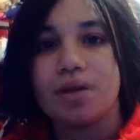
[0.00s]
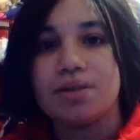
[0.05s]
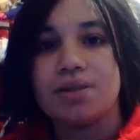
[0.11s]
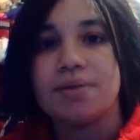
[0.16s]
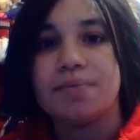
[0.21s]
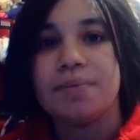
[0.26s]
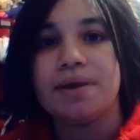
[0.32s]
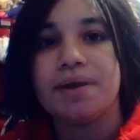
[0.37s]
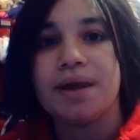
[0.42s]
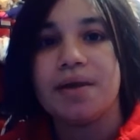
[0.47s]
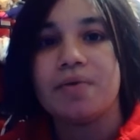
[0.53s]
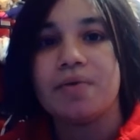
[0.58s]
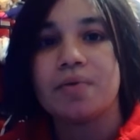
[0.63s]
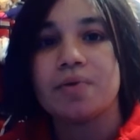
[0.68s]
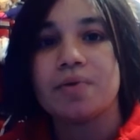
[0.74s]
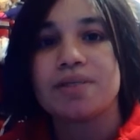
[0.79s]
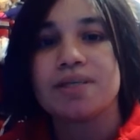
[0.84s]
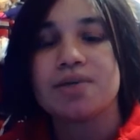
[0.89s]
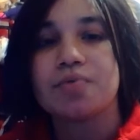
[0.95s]
To me,
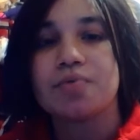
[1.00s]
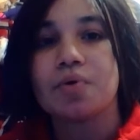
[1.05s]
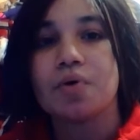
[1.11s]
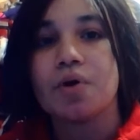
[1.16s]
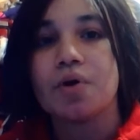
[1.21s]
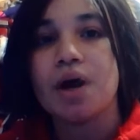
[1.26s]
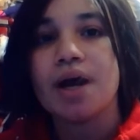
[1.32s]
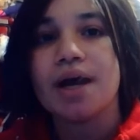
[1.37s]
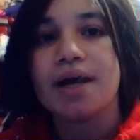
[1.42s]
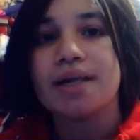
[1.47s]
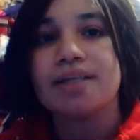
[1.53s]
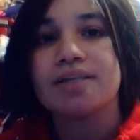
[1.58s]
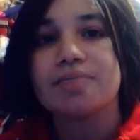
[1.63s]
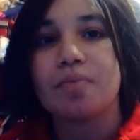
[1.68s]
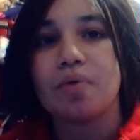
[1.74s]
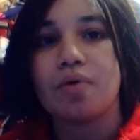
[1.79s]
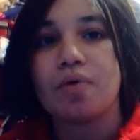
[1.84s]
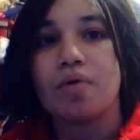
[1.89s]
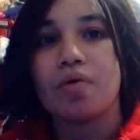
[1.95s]
everyone says, well, it's
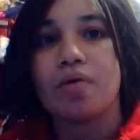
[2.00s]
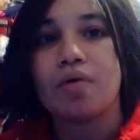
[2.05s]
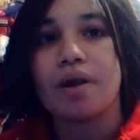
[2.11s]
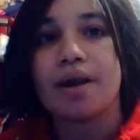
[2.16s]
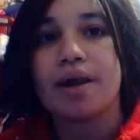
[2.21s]
more,